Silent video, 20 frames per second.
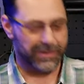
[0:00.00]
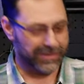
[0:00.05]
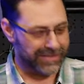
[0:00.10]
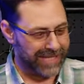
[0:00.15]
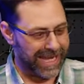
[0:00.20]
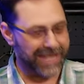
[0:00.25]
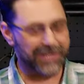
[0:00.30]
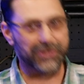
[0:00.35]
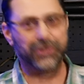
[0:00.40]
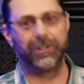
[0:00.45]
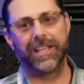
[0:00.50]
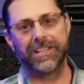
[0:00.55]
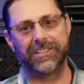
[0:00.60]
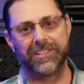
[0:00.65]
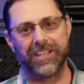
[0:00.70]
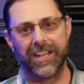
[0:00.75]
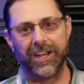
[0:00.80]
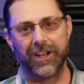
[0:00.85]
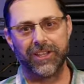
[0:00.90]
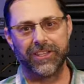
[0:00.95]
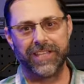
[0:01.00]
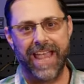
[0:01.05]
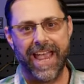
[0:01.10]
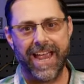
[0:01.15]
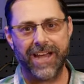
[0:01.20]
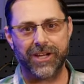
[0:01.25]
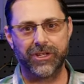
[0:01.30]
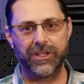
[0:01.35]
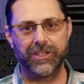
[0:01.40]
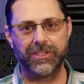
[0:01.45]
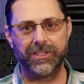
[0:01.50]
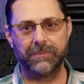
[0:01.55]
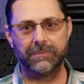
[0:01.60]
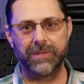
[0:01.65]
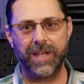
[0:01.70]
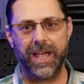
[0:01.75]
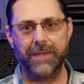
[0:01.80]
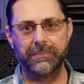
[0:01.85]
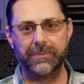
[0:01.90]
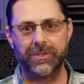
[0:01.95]
Daniel likes to get on the action
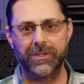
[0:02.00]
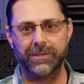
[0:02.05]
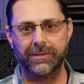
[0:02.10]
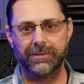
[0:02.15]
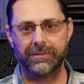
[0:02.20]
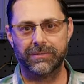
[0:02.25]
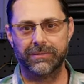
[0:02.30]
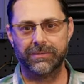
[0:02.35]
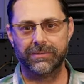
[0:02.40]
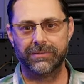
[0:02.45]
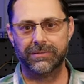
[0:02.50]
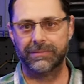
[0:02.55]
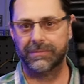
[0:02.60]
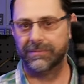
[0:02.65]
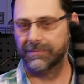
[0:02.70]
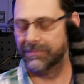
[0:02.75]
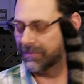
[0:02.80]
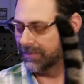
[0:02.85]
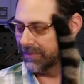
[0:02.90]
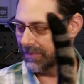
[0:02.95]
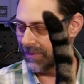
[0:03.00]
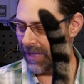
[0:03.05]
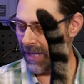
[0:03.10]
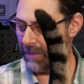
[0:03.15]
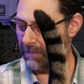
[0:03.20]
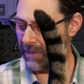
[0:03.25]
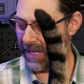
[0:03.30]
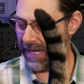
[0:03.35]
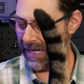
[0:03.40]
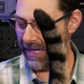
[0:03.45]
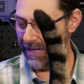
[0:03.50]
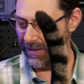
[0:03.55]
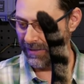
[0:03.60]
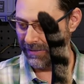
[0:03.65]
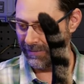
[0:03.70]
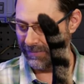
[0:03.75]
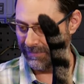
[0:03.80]
sometimes. Hey, buddy.